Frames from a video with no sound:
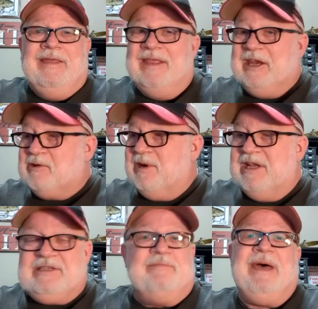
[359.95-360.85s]
that it
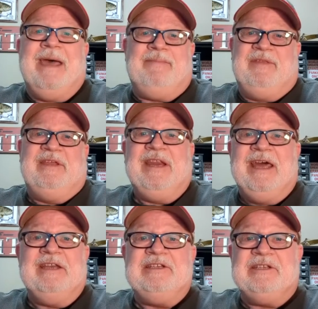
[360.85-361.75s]
creates a map of the
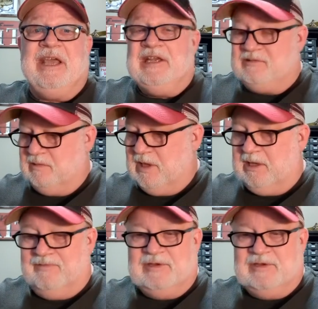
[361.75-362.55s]
United States with all of